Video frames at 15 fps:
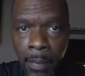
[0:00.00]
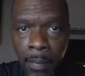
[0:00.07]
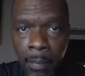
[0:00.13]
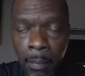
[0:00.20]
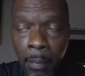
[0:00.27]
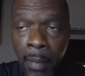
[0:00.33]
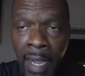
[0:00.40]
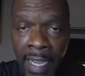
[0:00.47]

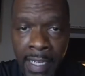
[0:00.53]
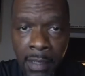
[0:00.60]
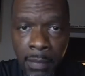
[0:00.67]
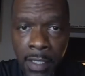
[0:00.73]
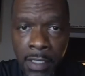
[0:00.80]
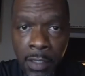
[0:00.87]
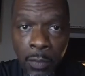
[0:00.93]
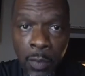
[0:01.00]
my
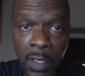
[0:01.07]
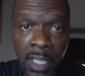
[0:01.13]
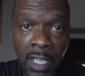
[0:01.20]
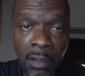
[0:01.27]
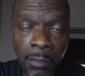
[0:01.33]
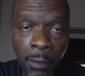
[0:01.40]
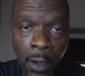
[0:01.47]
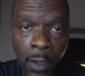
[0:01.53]
commission would then
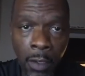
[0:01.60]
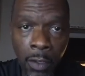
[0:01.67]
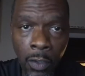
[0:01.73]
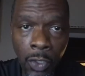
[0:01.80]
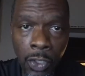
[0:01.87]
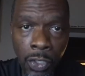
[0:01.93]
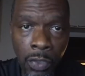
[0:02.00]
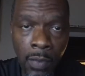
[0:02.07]
fall
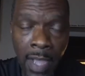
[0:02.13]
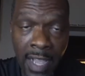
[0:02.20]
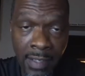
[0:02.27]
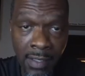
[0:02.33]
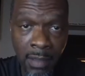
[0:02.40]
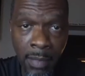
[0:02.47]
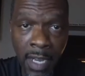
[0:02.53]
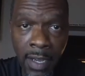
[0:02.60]
on you as
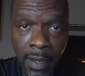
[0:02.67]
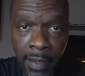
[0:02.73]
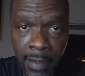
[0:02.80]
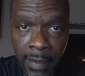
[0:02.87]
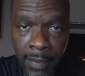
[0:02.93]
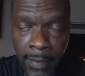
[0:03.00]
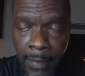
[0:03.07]
the buyer.